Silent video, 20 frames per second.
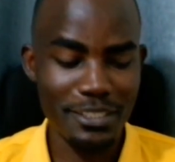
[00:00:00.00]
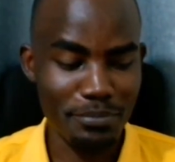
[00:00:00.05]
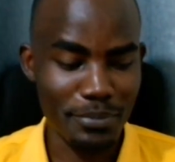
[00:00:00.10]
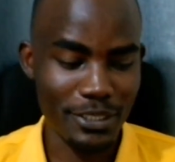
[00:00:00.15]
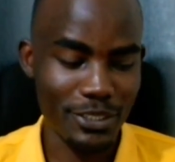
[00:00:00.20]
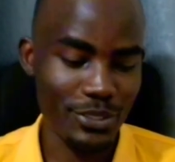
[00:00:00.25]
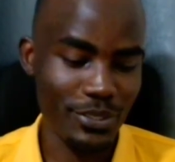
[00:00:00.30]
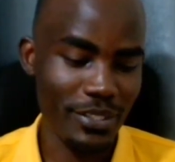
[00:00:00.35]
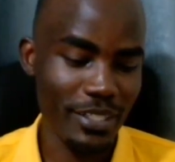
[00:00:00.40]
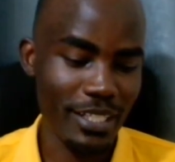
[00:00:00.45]

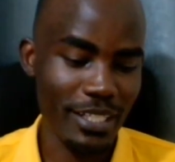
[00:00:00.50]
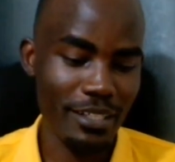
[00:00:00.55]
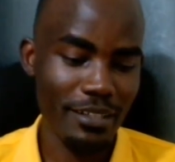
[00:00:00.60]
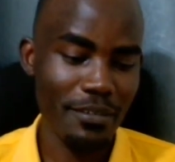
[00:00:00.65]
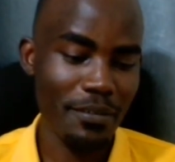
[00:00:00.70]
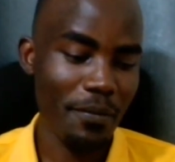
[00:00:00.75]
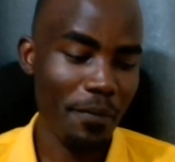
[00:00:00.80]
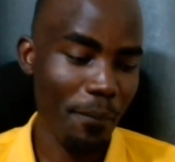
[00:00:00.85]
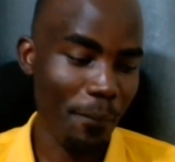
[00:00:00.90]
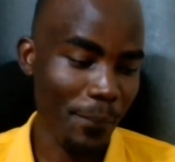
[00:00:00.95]
particular
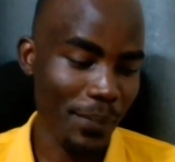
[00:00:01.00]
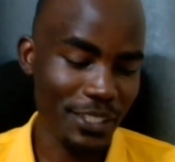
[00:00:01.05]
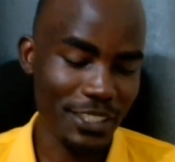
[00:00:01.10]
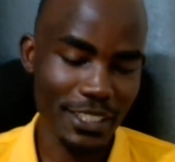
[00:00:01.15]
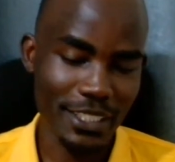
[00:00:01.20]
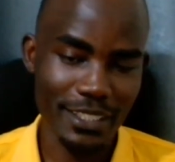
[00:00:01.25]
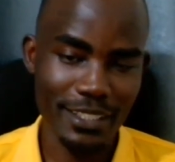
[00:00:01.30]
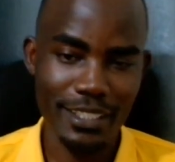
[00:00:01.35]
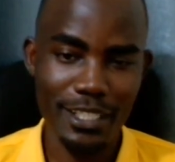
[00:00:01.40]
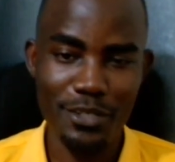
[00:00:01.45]

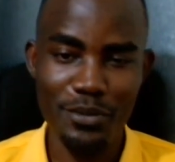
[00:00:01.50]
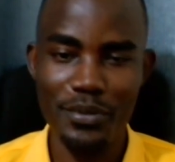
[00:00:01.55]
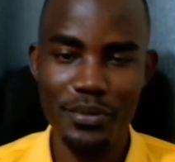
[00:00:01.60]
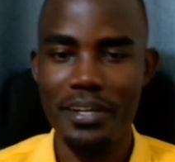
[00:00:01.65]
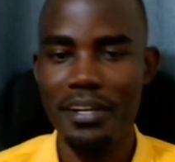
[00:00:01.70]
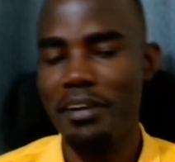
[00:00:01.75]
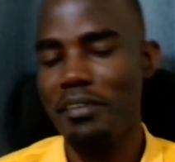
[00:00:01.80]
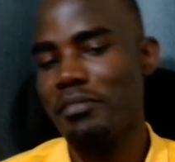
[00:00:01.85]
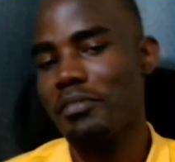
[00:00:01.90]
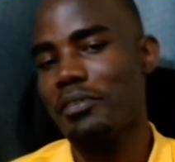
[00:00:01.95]
machine that we
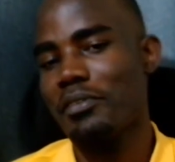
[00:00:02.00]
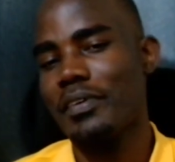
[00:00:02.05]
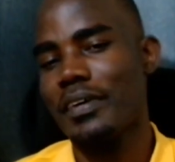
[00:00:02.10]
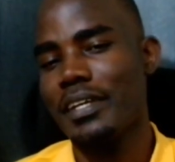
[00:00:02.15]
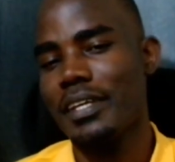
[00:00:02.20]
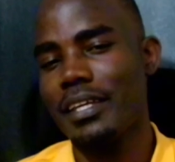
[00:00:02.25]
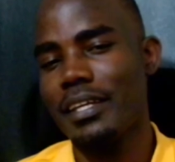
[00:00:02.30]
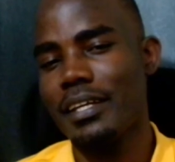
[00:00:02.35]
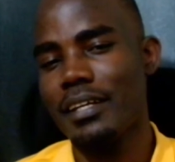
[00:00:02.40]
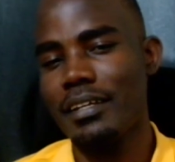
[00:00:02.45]
have over
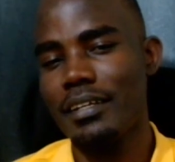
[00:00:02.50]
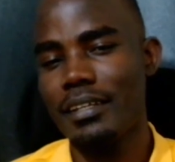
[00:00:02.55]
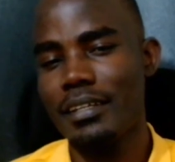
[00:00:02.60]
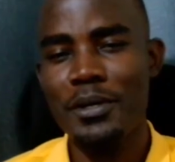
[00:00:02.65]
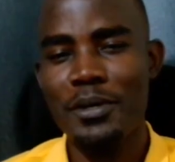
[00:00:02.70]
here.